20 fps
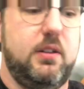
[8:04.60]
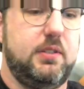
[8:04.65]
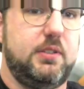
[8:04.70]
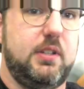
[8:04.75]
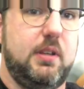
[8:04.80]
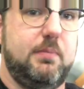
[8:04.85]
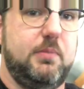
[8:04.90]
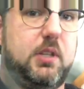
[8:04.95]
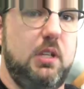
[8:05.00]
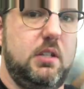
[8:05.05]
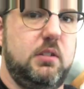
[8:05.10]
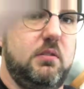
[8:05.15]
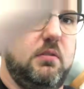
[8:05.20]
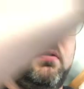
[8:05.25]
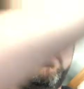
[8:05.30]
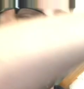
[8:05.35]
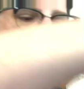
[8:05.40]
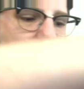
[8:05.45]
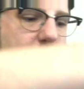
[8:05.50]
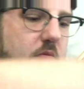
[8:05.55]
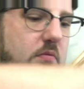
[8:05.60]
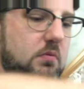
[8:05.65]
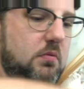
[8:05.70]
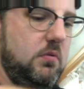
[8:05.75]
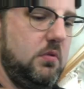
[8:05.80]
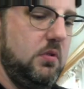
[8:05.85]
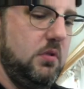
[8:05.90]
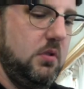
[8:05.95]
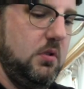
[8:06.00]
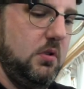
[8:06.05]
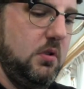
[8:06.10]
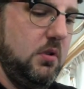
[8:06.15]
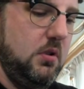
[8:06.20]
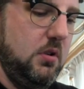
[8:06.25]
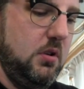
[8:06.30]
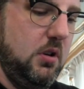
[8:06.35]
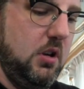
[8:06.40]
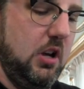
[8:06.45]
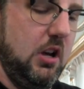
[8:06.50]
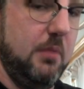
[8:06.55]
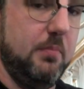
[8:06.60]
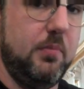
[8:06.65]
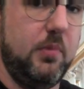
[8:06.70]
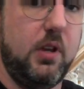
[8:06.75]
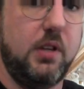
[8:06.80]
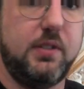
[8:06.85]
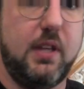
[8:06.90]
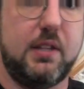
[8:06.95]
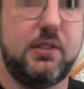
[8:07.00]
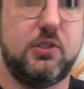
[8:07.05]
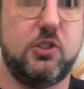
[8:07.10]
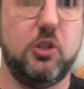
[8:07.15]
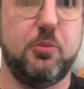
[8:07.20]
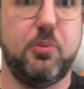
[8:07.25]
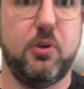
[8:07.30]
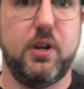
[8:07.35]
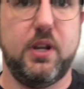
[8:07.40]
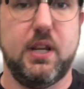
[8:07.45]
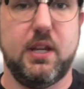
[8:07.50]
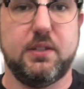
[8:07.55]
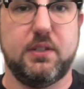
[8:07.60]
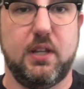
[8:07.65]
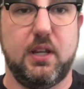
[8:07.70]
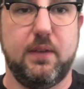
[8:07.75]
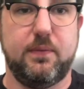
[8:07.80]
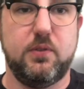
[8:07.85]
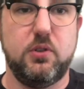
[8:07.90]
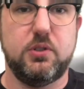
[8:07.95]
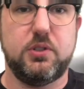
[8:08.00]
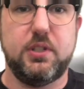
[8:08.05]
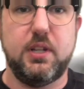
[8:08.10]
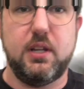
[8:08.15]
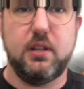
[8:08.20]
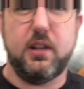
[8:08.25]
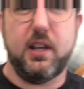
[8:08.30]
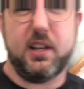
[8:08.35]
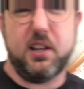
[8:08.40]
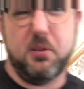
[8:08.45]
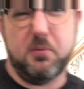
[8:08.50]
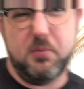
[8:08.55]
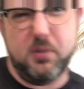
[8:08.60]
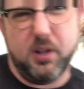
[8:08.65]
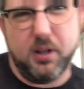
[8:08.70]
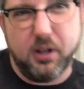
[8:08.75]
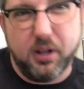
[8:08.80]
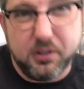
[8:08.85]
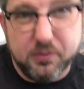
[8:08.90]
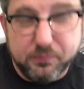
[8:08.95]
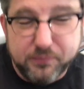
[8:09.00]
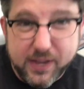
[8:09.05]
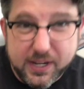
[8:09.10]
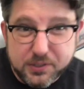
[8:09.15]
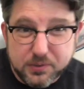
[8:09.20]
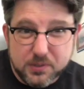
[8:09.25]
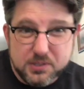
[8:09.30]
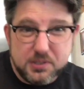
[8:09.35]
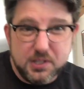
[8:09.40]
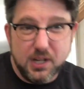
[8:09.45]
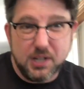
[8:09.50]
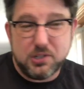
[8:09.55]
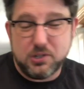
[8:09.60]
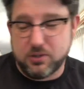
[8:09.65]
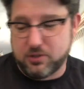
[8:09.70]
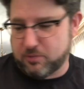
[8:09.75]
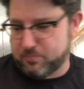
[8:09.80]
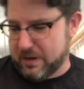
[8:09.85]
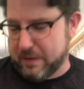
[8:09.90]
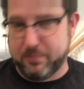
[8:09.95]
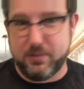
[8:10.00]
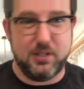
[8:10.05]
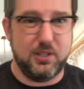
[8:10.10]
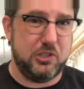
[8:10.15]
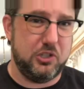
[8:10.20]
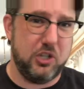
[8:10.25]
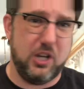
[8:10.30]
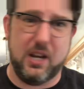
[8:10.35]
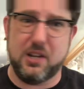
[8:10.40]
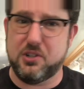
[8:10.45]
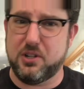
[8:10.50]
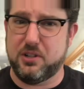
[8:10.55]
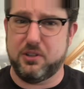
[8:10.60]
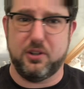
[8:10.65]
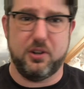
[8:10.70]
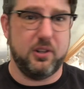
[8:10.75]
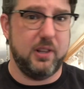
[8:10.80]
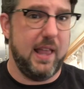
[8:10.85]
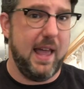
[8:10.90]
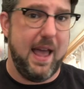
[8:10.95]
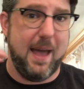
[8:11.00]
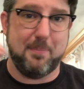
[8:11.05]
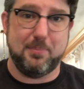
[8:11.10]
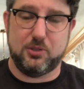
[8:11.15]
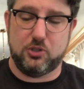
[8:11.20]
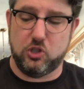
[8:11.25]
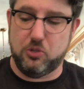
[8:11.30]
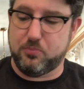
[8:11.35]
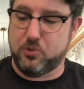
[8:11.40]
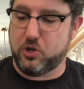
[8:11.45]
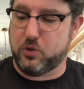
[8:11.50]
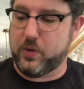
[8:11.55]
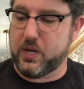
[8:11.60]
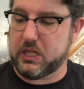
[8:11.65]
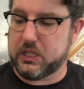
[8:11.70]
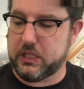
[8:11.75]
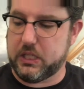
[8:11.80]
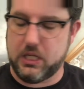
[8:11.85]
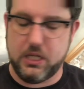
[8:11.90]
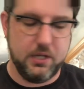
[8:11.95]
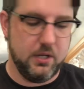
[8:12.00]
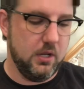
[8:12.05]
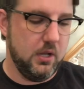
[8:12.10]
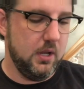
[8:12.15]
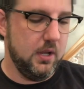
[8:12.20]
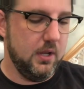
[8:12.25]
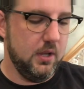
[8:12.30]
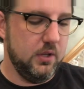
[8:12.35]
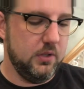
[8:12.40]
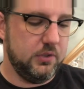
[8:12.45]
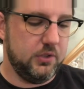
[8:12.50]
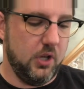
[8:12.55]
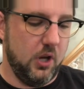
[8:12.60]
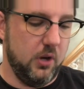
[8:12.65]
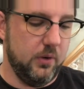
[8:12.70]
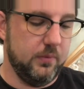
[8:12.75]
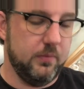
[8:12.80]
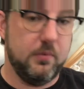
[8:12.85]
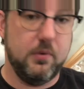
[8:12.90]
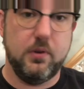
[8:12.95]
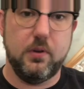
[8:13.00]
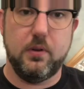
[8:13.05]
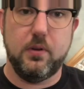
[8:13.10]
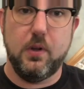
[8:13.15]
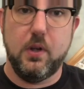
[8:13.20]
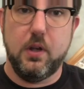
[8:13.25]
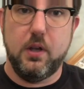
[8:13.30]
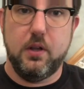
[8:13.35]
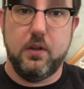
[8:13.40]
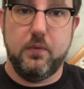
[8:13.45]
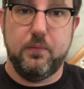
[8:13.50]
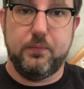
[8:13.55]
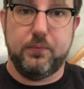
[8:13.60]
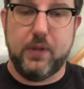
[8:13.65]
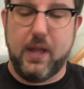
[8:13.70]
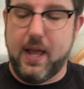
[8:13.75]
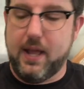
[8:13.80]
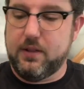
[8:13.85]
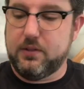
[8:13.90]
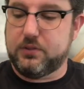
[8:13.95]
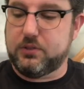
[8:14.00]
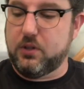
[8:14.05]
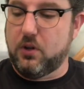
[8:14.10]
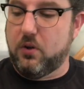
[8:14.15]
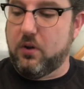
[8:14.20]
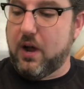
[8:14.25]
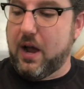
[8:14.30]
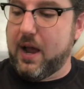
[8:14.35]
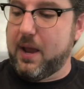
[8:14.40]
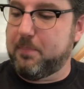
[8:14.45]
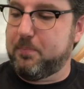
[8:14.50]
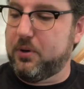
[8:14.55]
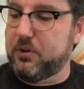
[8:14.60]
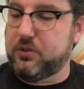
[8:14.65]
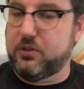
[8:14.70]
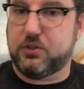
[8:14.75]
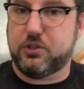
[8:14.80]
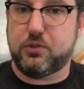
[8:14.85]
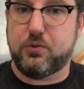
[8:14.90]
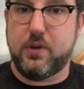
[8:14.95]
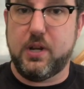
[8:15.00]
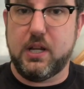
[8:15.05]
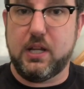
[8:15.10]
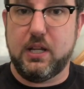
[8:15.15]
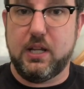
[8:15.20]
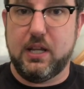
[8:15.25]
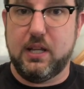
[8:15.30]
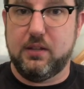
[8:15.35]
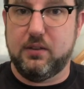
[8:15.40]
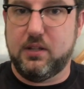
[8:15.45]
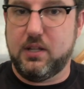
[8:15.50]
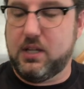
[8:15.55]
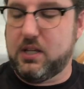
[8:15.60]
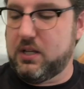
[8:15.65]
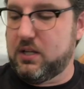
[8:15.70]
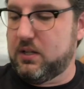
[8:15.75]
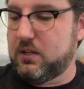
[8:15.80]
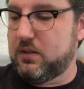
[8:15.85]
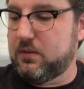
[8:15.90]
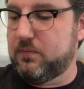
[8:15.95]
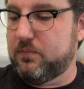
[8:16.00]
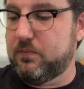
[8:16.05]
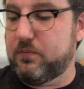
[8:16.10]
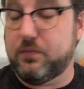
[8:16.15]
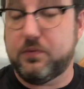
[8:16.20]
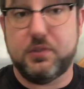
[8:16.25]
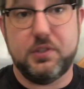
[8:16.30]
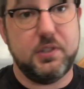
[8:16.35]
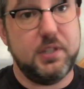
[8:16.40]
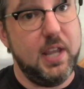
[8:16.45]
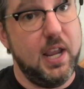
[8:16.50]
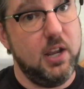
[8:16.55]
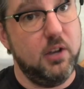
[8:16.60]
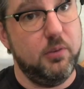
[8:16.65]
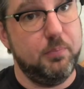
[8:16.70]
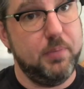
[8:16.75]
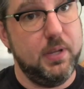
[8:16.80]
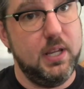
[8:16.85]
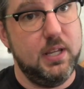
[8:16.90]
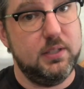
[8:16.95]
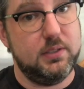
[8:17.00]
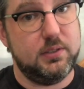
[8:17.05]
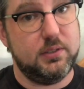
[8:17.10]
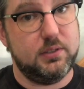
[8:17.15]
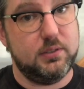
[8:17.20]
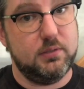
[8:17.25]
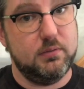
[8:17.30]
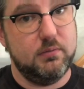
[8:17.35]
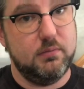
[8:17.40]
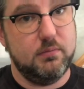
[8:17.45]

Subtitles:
something, because that's super easy. If you see like a veteran teacher, they'll probably just change it in their lap super quickly. So flat. So I put the string in the tailpiece.